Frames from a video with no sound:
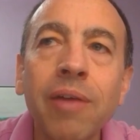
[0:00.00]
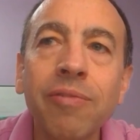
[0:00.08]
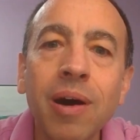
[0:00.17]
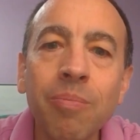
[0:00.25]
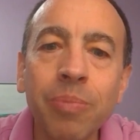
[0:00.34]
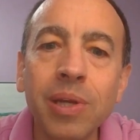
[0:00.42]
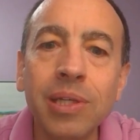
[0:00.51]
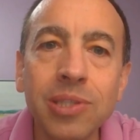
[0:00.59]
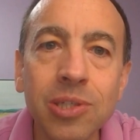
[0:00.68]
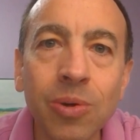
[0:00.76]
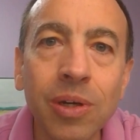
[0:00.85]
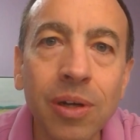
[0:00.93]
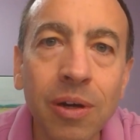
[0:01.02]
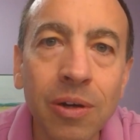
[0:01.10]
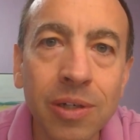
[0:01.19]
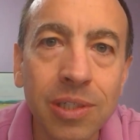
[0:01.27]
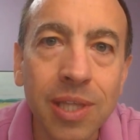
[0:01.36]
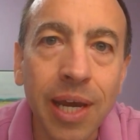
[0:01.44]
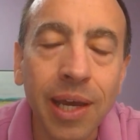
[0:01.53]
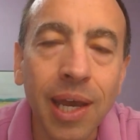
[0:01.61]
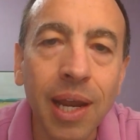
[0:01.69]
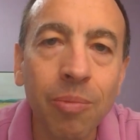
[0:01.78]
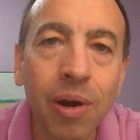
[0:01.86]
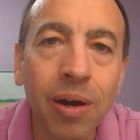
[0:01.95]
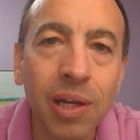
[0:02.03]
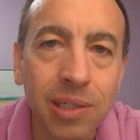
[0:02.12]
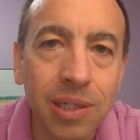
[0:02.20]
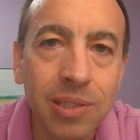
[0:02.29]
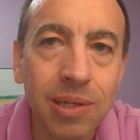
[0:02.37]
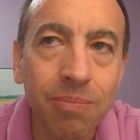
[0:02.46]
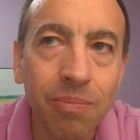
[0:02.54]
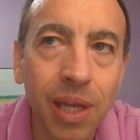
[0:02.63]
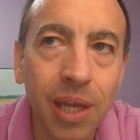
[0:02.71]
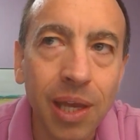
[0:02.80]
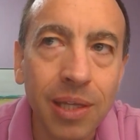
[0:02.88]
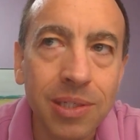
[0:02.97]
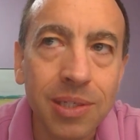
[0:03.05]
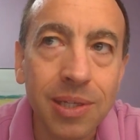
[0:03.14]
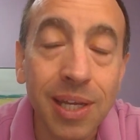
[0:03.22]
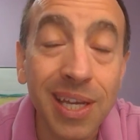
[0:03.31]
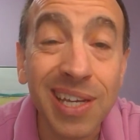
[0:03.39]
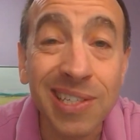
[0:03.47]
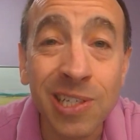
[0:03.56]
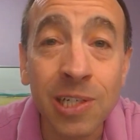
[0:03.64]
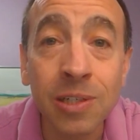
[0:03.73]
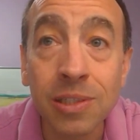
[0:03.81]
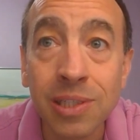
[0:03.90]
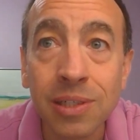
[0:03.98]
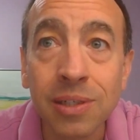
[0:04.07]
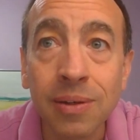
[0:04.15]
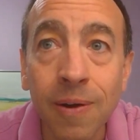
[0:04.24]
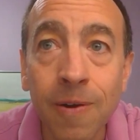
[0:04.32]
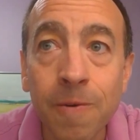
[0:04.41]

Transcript: of companies do encourage that camera on because it's easier to